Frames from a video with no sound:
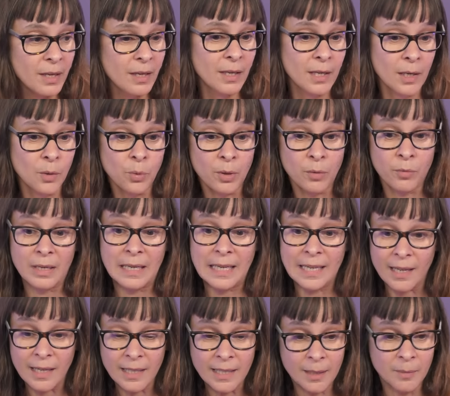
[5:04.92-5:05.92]
here we're really
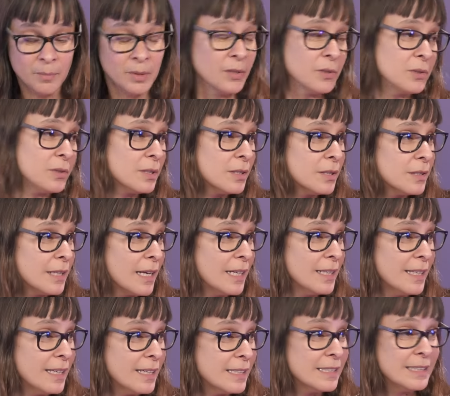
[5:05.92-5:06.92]
lucky because
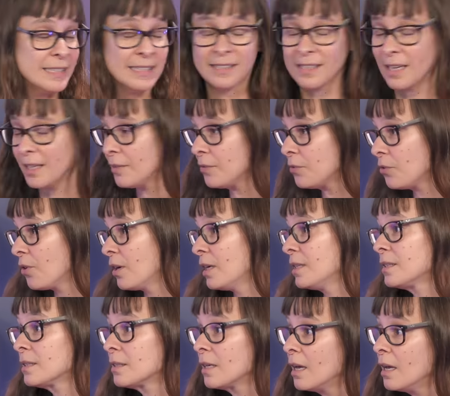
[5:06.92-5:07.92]
Dani has designed for
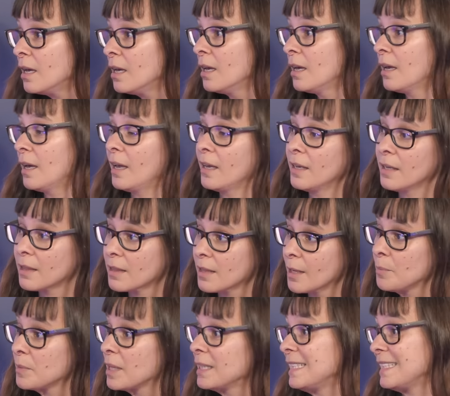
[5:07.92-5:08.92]
us a
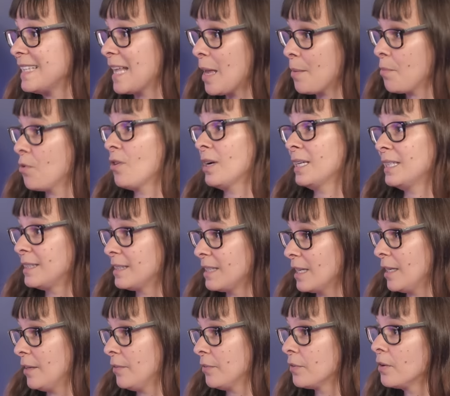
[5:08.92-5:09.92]
thumb that is MRI
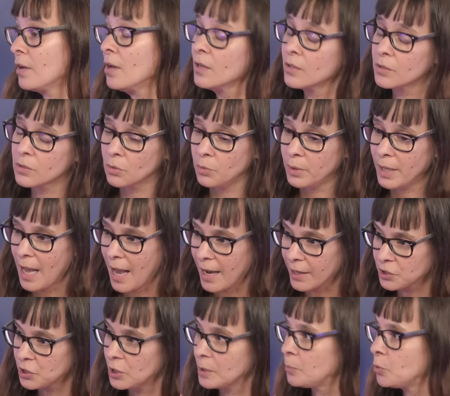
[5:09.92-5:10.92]
safe. So we
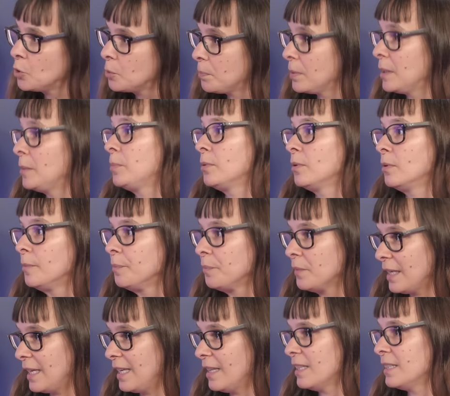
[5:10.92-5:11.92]
actually put people
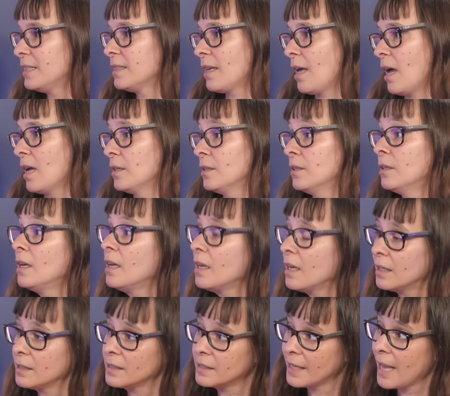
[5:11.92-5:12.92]
in the scanner
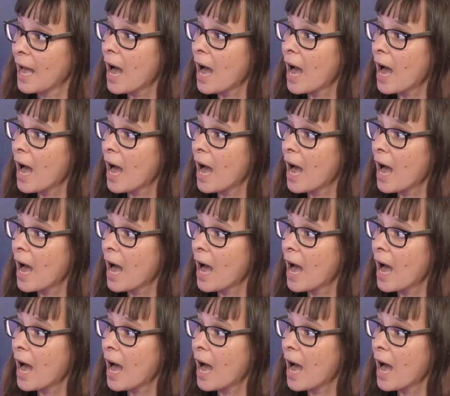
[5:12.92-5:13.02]
and see